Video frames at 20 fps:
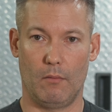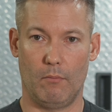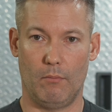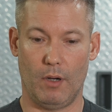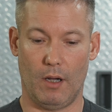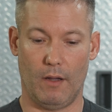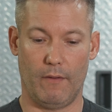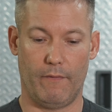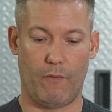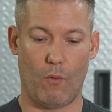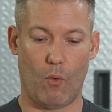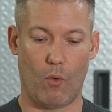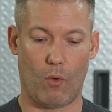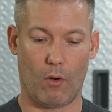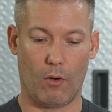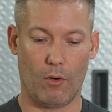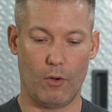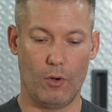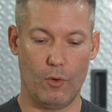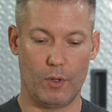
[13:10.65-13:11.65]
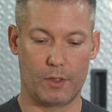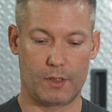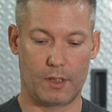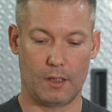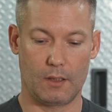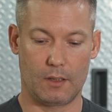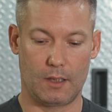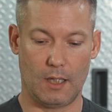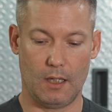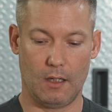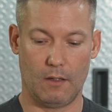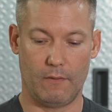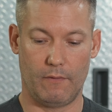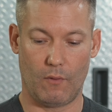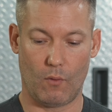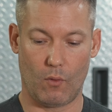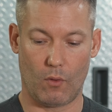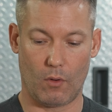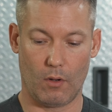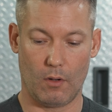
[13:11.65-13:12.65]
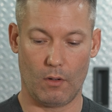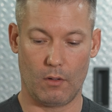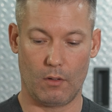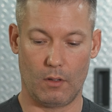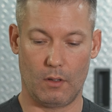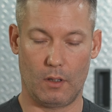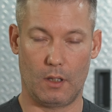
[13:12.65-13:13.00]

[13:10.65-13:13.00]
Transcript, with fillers: but for who it's intended for,